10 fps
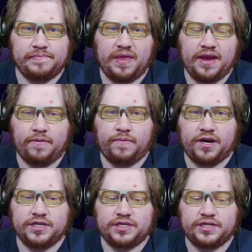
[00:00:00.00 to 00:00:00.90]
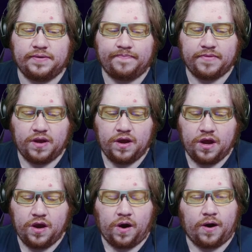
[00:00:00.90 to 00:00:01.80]
it was
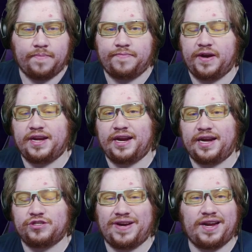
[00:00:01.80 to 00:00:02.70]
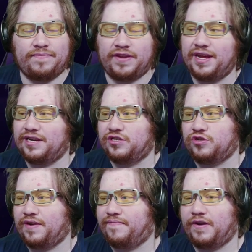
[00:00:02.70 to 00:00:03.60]
heartbreaking. I tried everything to
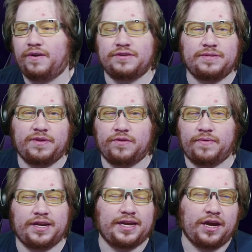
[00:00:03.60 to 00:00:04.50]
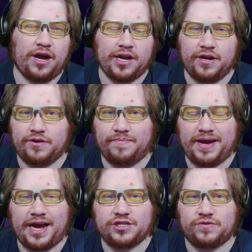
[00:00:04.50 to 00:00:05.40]
try to figure out some other way to get audio to
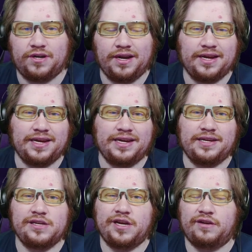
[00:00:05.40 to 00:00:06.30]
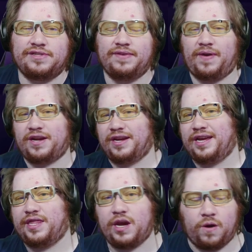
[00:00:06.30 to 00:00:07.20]
match, or, you know, see if I could
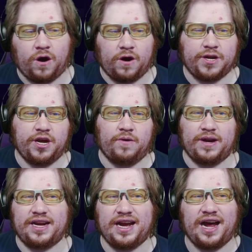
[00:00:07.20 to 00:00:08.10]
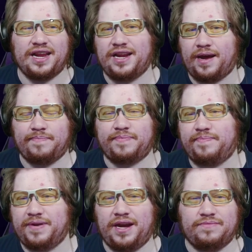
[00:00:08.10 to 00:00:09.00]
get their audio and cut it up.
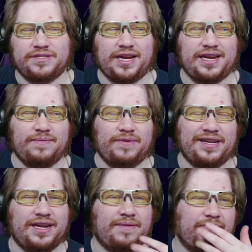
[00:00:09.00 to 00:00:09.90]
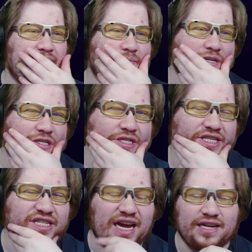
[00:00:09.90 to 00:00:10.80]
But it was like, it really didn't make much
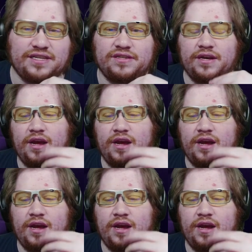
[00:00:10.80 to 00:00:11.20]
sense